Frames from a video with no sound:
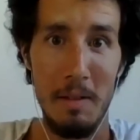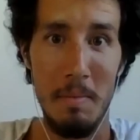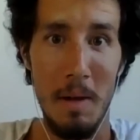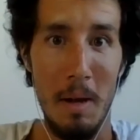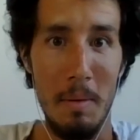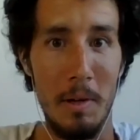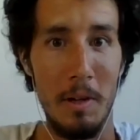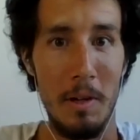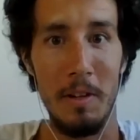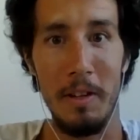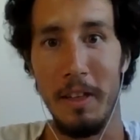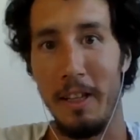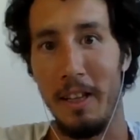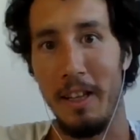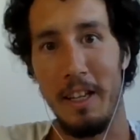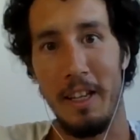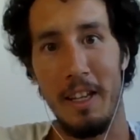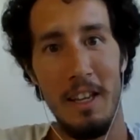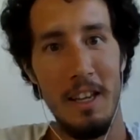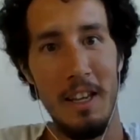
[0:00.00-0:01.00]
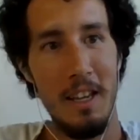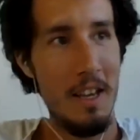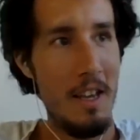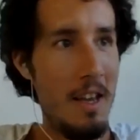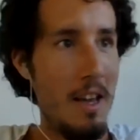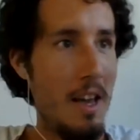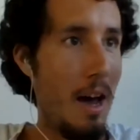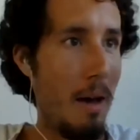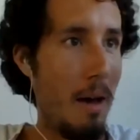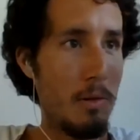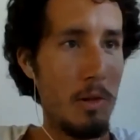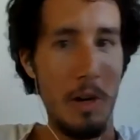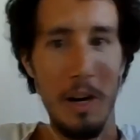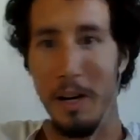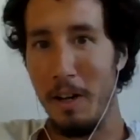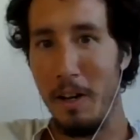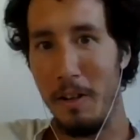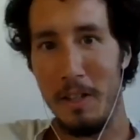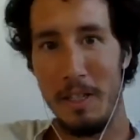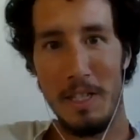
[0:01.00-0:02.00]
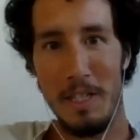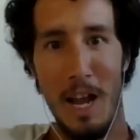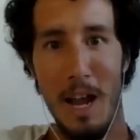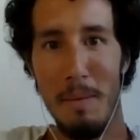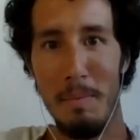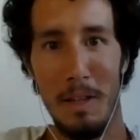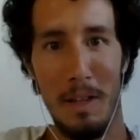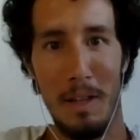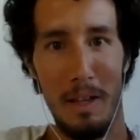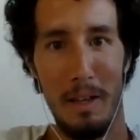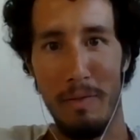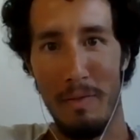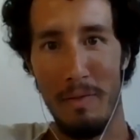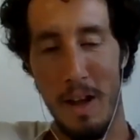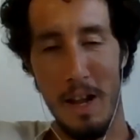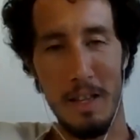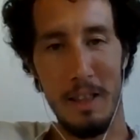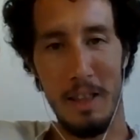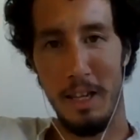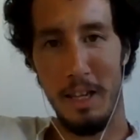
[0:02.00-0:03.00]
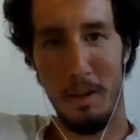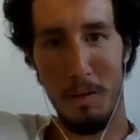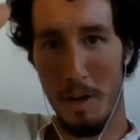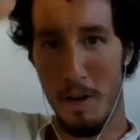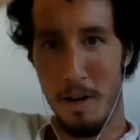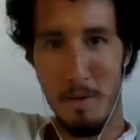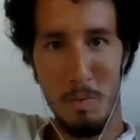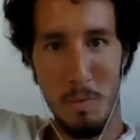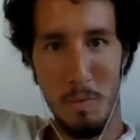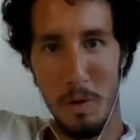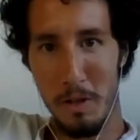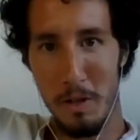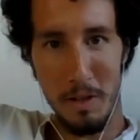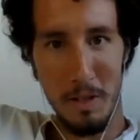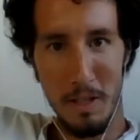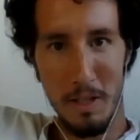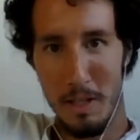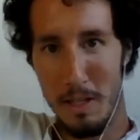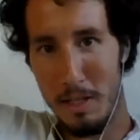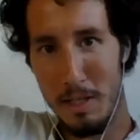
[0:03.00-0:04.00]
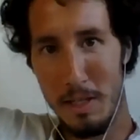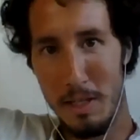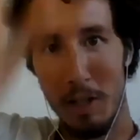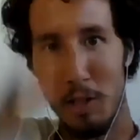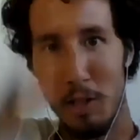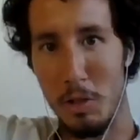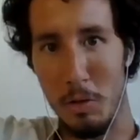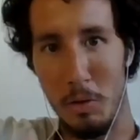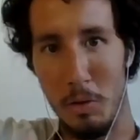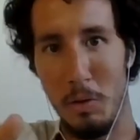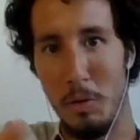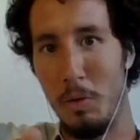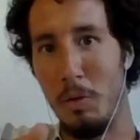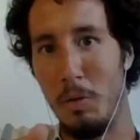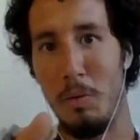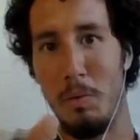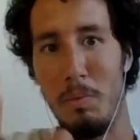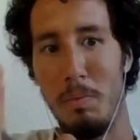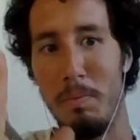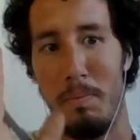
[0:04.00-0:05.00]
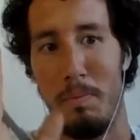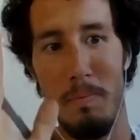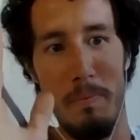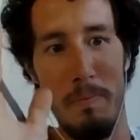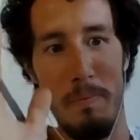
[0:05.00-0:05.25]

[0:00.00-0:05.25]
I'm currently, like, I'm trying all the time to, like, find, like, all right, what are the essential